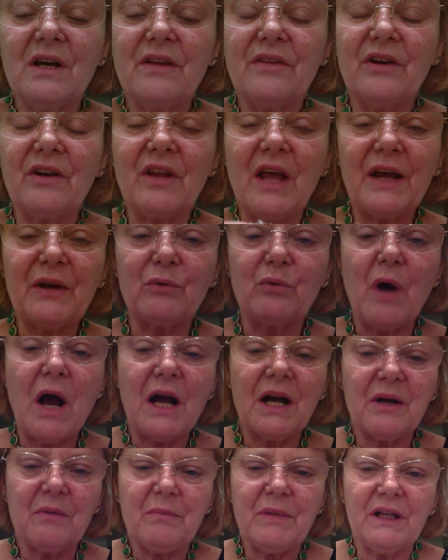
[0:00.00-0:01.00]
they're like
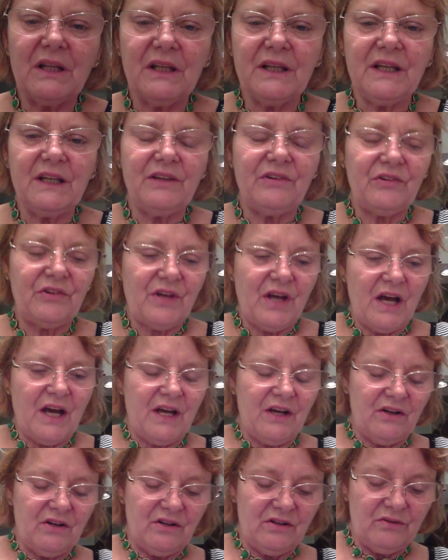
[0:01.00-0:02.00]
rockabilly
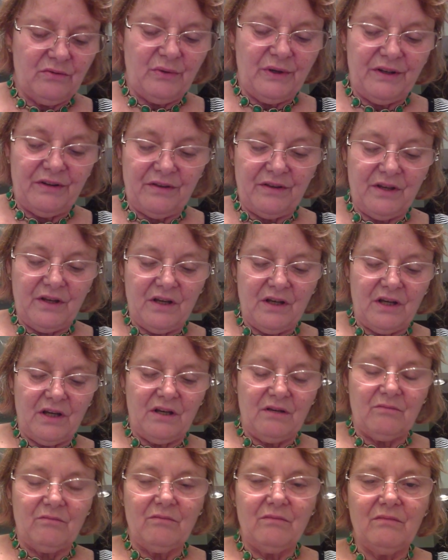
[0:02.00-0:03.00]
style with
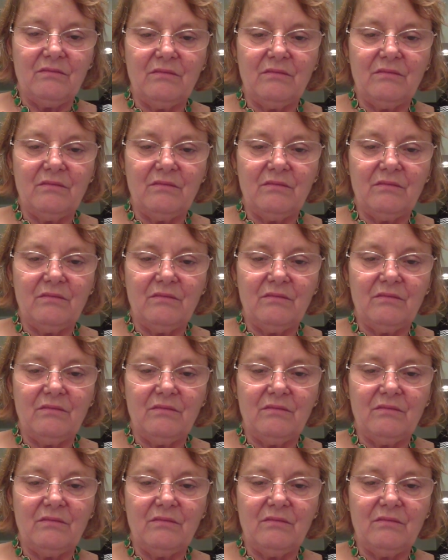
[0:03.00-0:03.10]
the,